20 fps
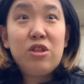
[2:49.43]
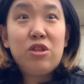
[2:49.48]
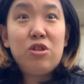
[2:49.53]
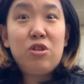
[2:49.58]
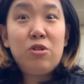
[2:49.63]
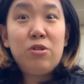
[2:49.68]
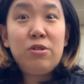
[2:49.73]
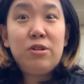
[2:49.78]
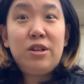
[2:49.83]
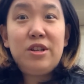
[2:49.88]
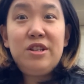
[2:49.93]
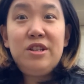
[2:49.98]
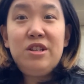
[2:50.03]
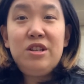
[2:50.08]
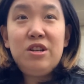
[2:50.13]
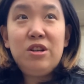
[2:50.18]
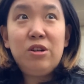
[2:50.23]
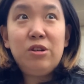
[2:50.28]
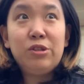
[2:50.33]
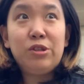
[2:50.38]
13
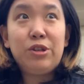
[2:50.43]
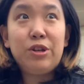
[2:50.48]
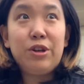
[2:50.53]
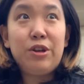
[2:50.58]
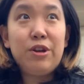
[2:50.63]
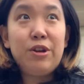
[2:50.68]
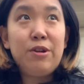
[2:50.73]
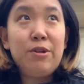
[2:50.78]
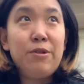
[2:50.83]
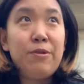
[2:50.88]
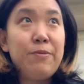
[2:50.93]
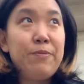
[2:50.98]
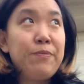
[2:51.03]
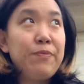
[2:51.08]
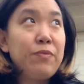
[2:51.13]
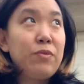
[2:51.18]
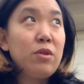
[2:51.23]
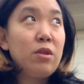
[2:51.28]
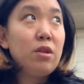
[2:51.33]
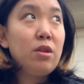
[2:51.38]
years she couldn't
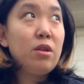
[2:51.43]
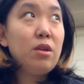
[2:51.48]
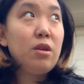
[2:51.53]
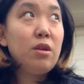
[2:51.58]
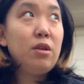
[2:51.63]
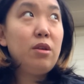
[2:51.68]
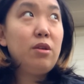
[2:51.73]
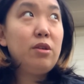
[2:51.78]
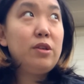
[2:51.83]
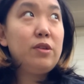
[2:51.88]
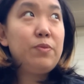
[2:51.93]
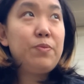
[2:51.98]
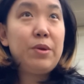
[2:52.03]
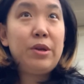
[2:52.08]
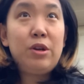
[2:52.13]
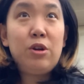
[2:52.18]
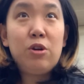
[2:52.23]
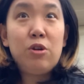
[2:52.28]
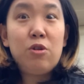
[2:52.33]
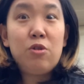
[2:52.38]

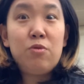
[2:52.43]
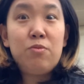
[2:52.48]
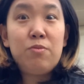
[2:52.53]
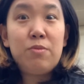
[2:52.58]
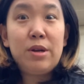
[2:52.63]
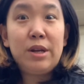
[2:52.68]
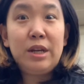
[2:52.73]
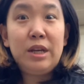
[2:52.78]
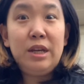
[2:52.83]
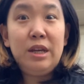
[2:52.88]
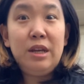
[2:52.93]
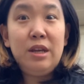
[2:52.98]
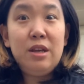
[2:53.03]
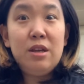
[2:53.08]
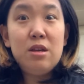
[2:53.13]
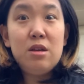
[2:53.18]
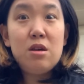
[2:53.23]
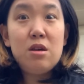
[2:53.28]
spend her own money